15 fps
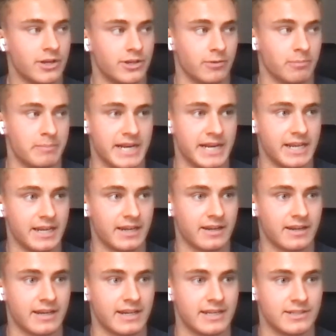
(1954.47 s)
your
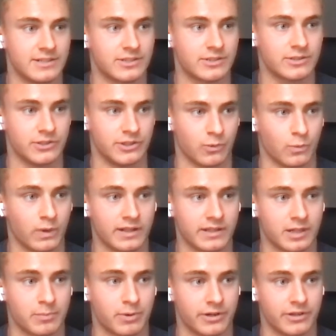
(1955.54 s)
meaning is you're
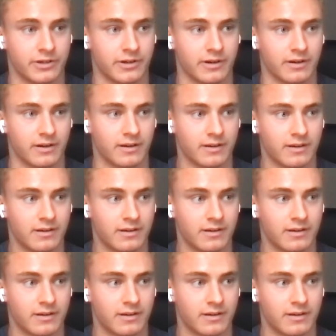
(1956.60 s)
willing to put your